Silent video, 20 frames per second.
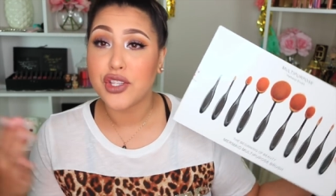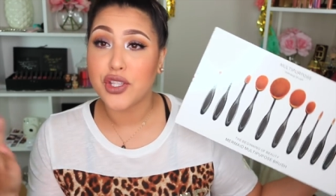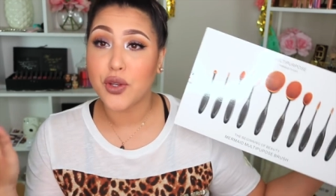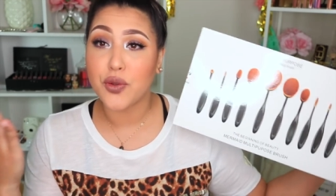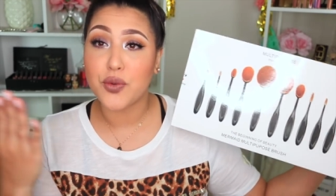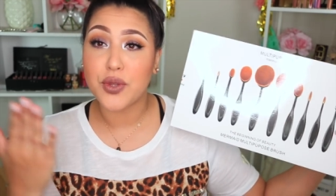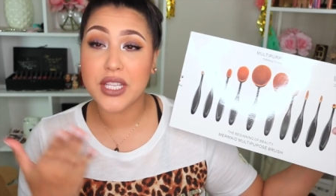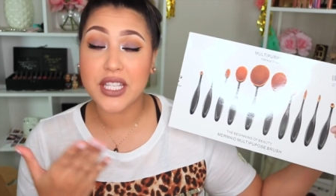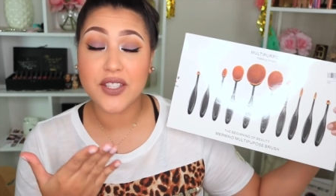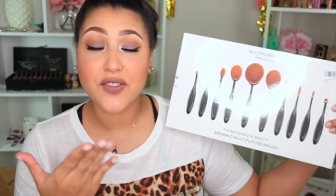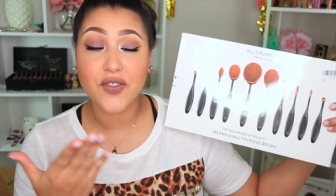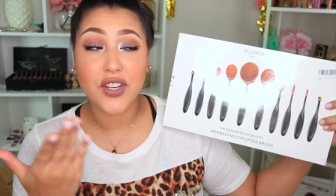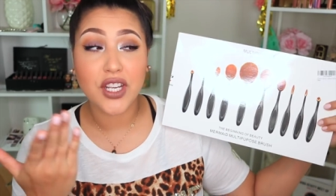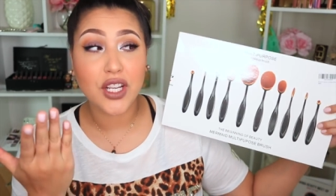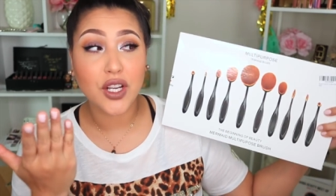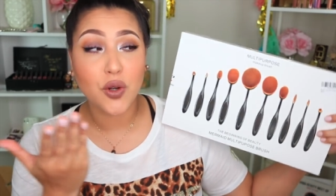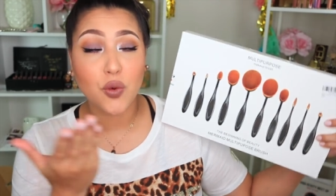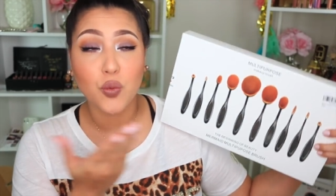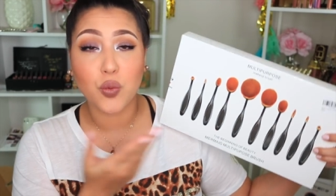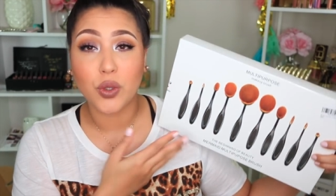So this
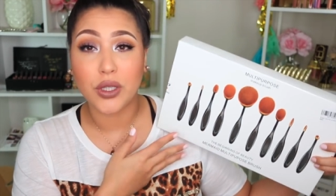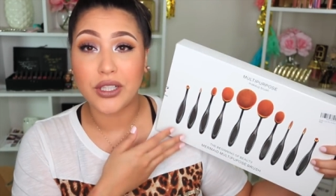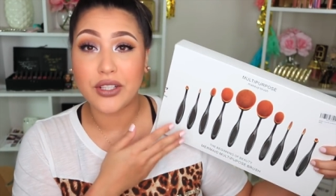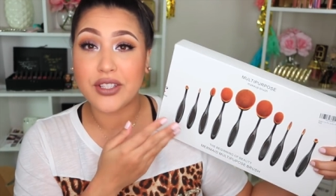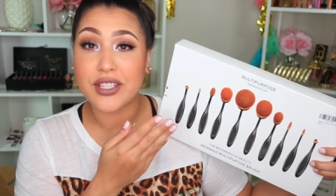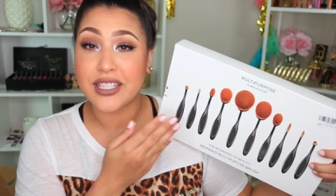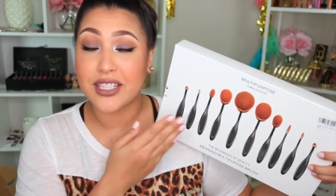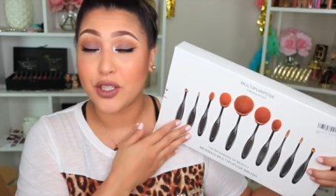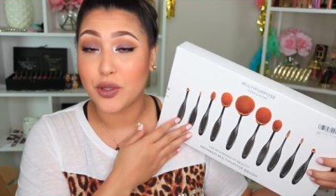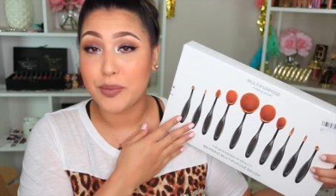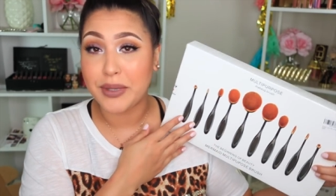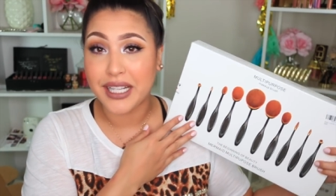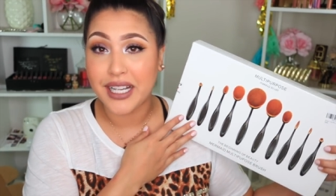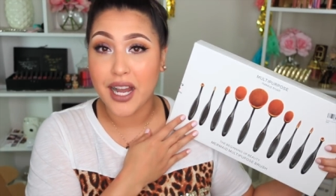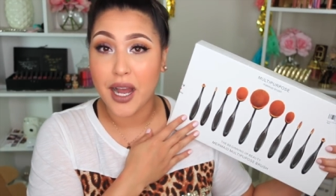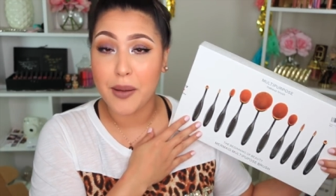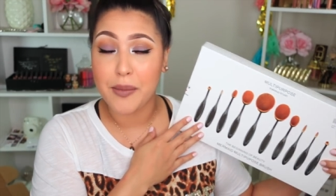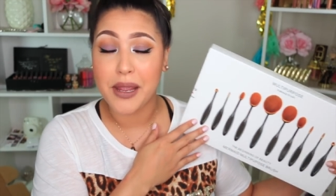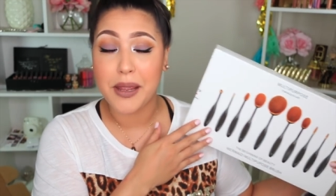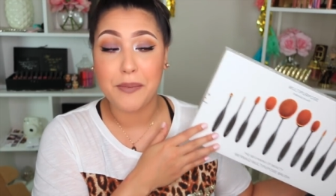video will still be
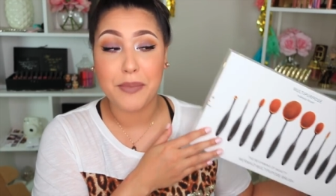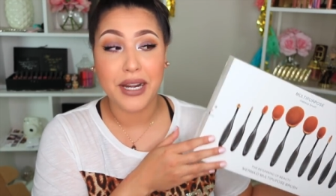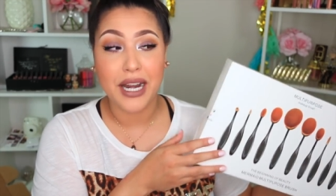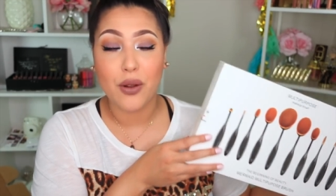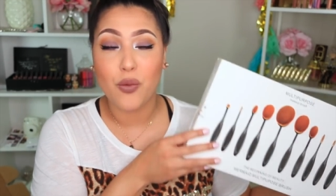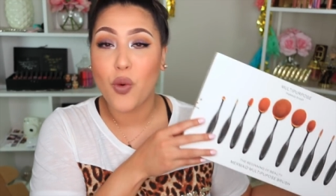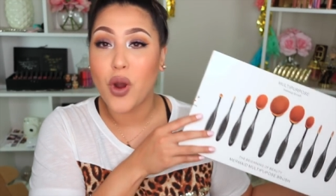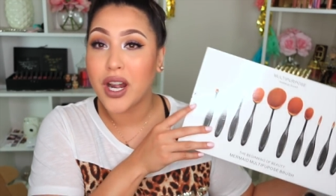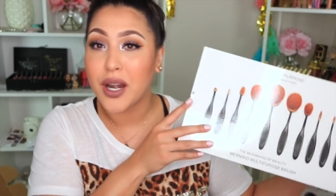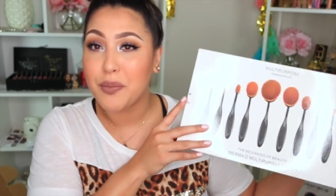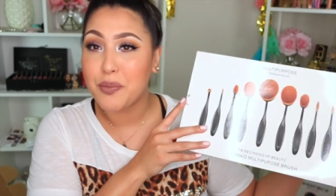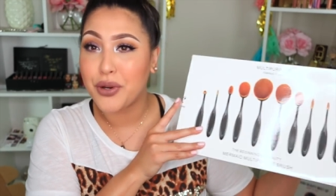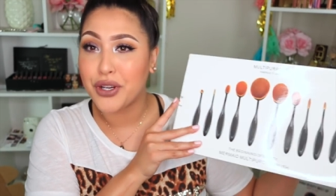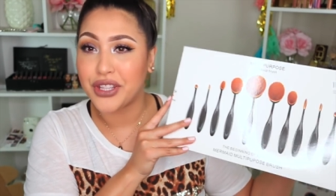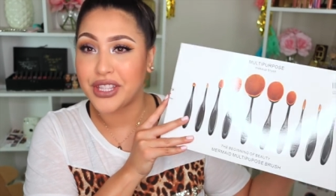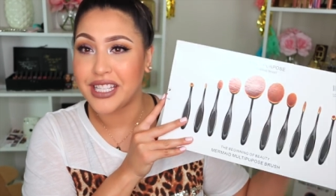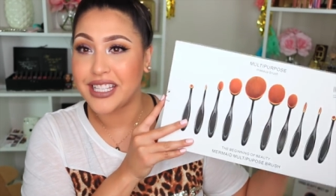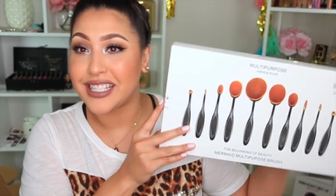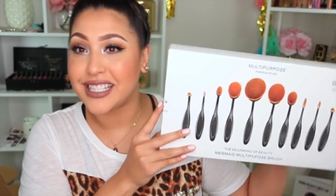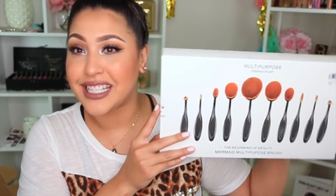coming, but I want to
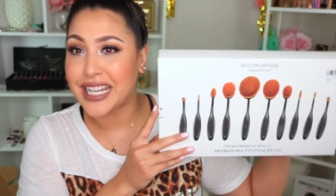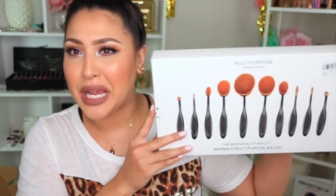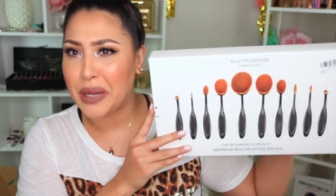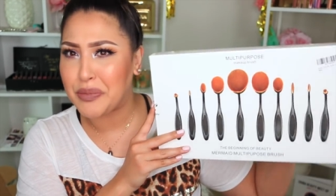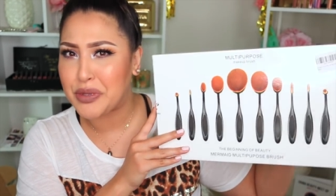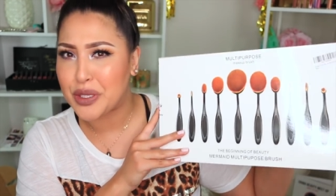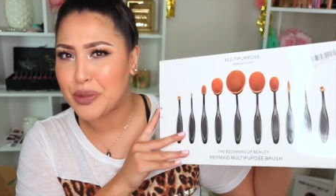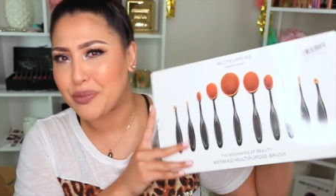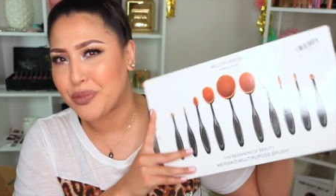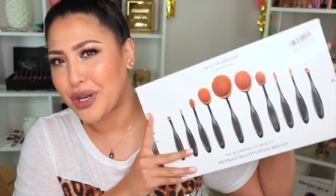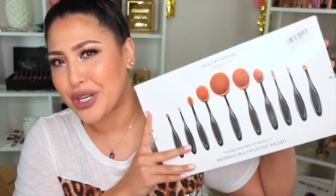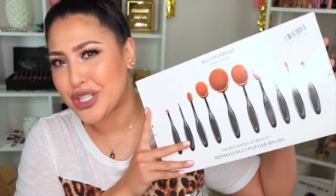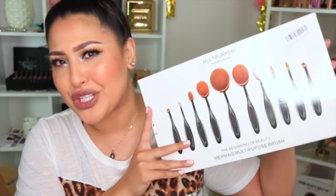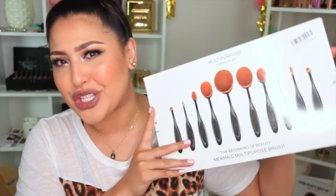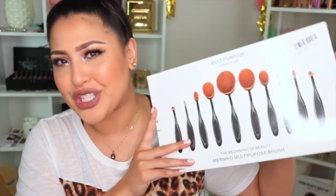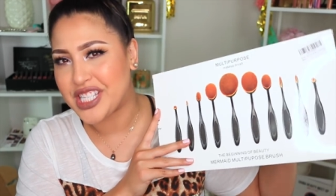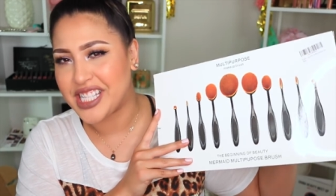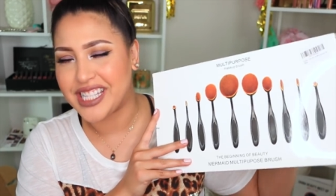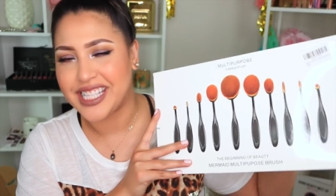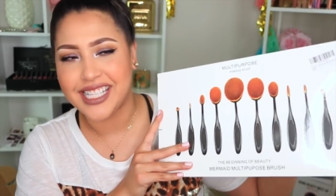put these types of
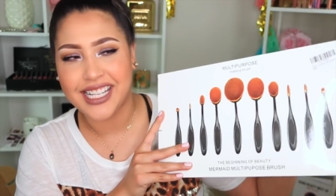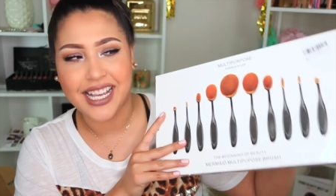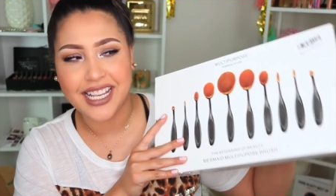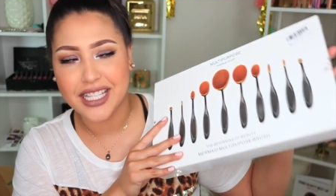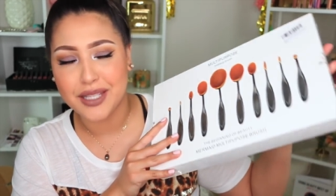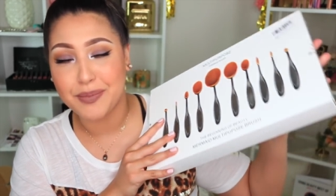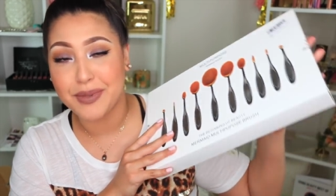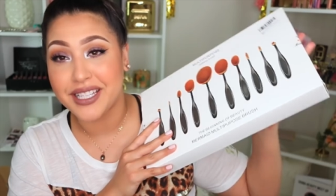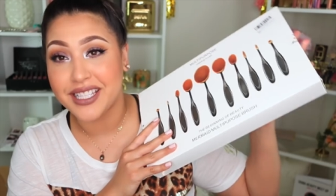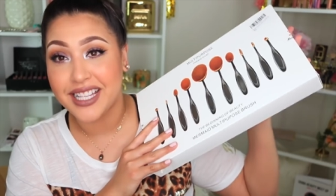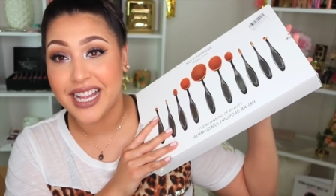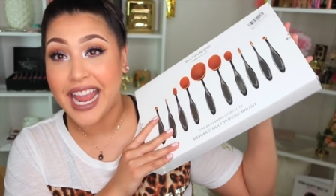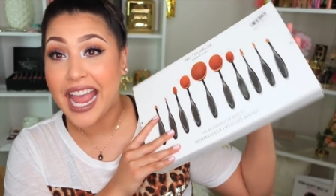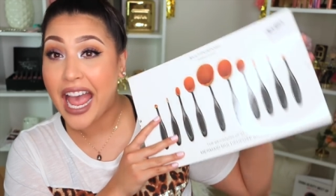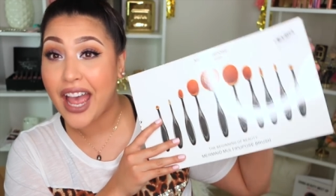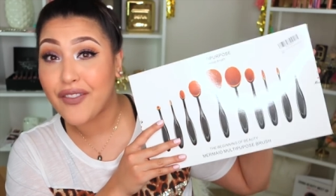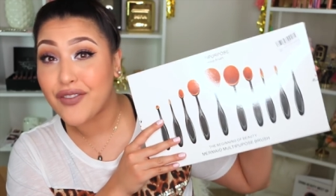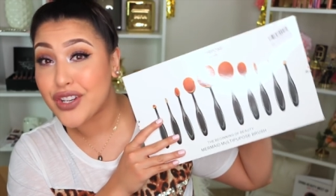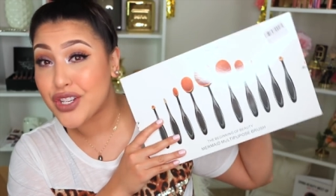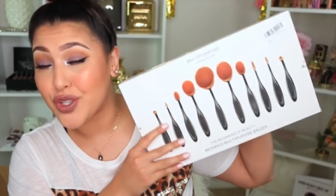brushes to the test because I
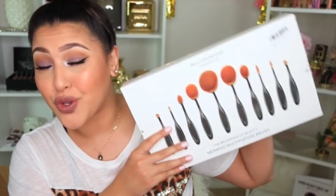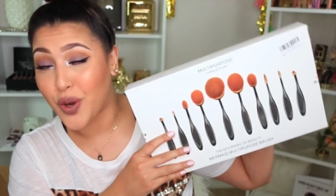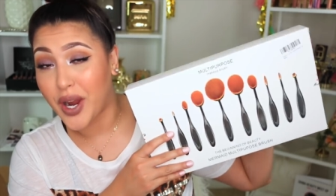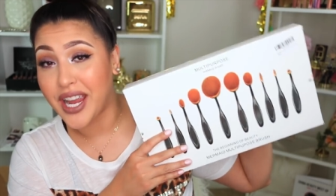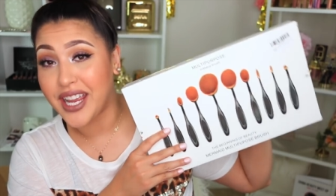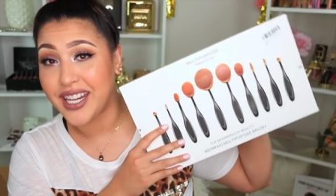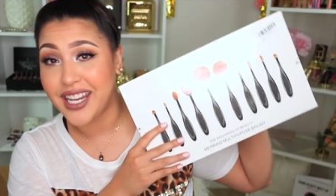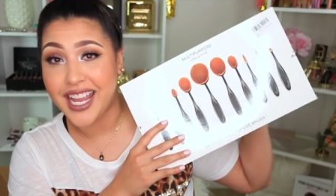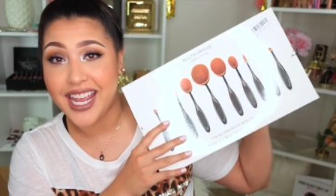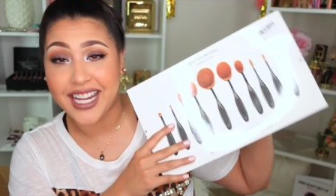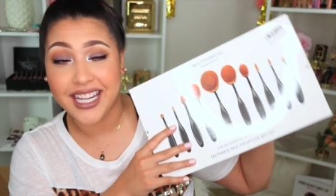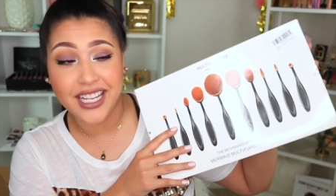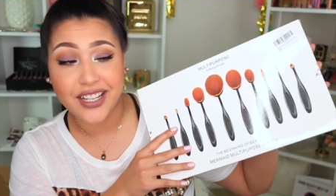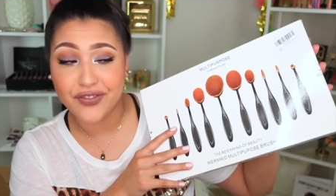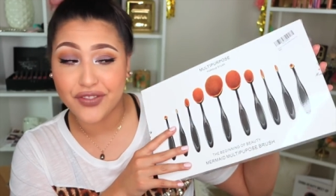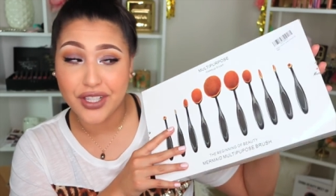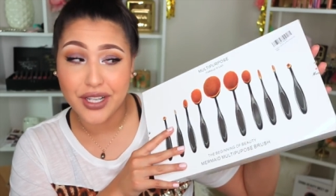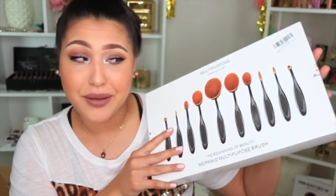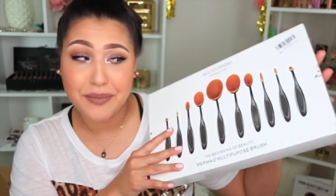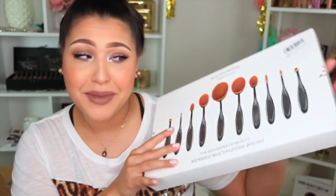haven't tried any
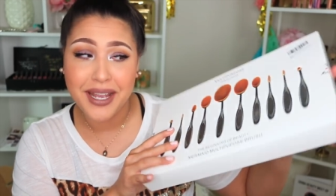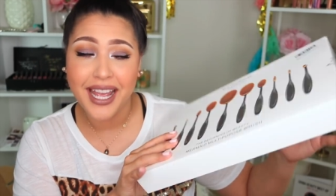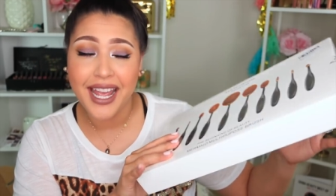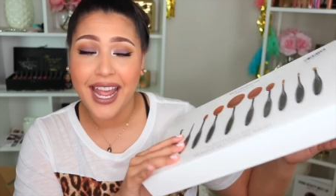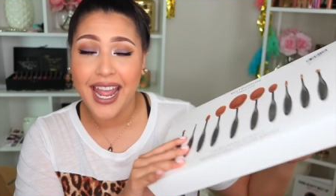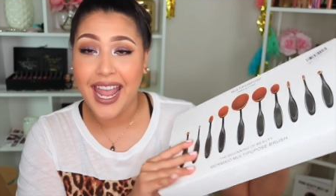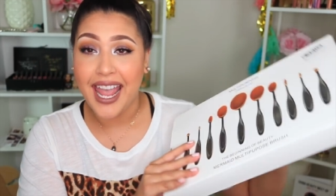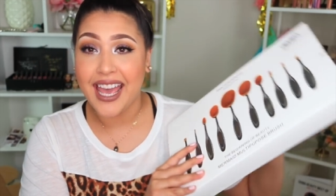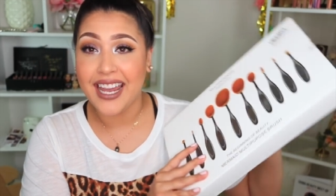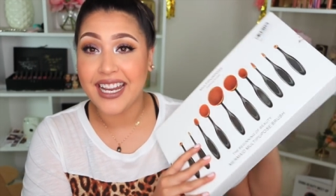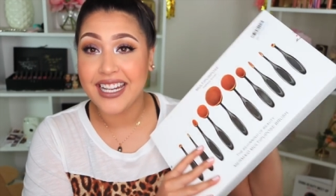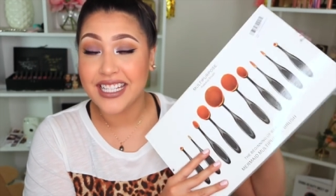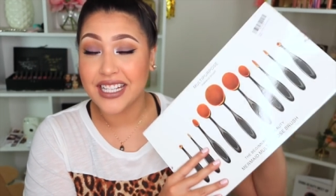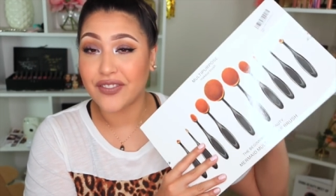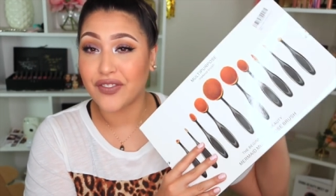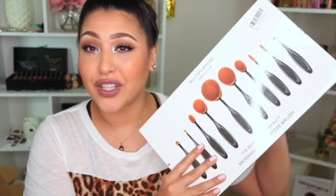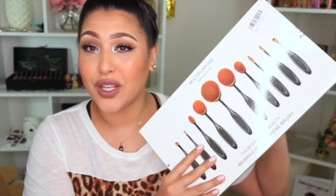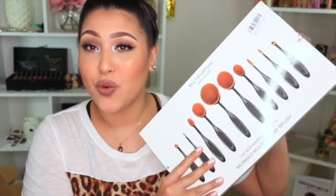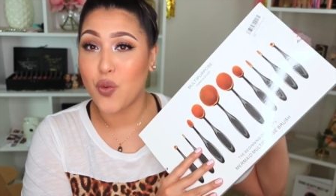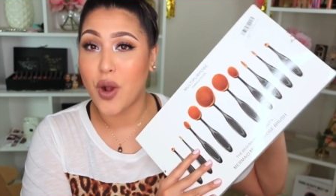of them and I
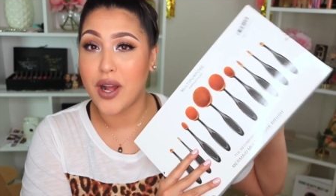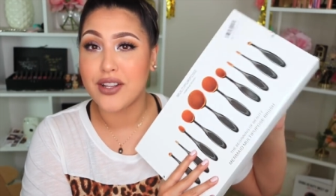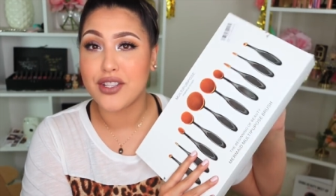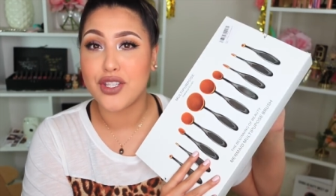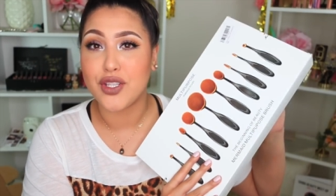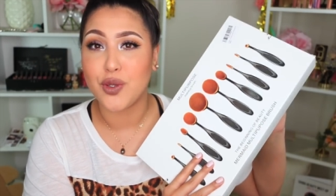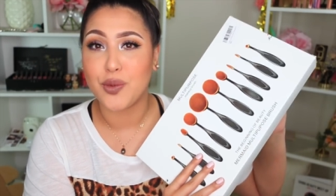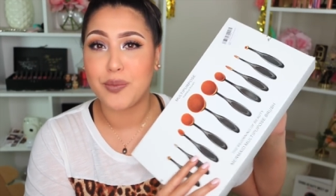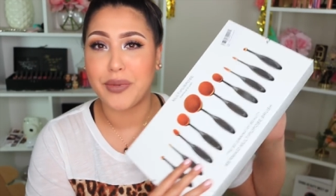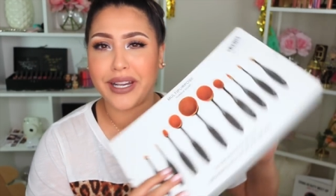definitely want to.